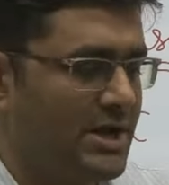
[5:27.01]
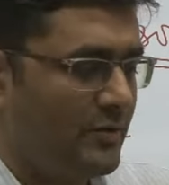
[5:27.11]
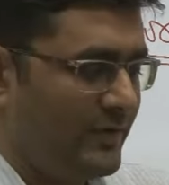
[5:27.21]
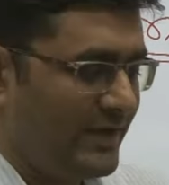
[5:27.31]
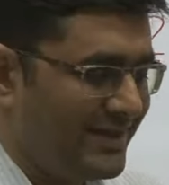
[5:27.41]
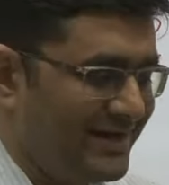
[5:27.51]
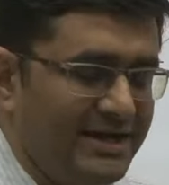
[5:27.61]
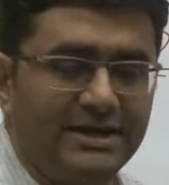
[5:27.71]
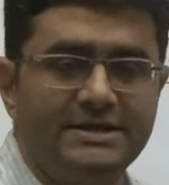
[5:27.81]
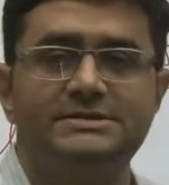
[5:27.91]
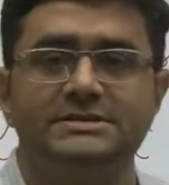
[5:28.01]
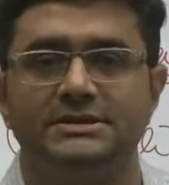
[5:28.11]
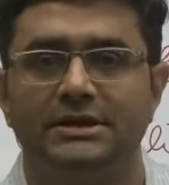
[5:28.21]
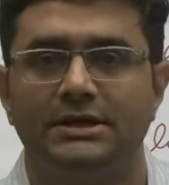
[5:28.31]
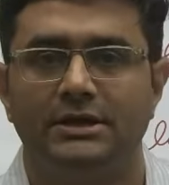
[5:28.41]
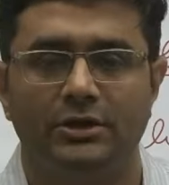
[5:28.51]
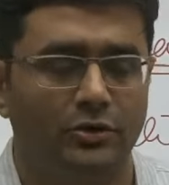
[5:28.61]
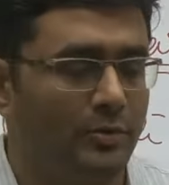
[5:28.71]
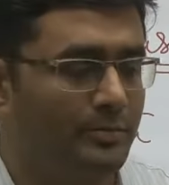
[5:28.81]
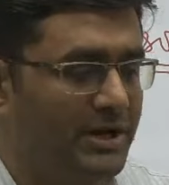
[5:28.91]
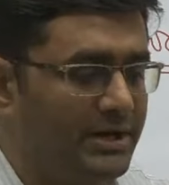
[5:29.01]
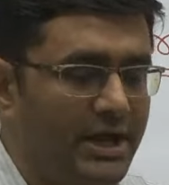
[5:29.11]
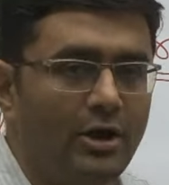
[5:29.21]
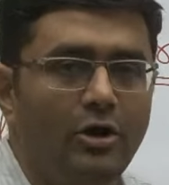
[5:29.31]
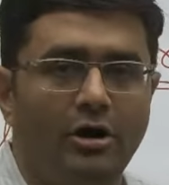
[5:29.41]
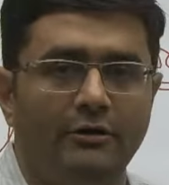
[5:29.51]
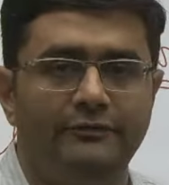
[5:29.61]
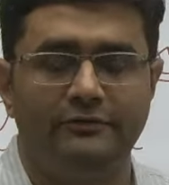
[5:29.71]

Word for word: Whether it is, you know, burning of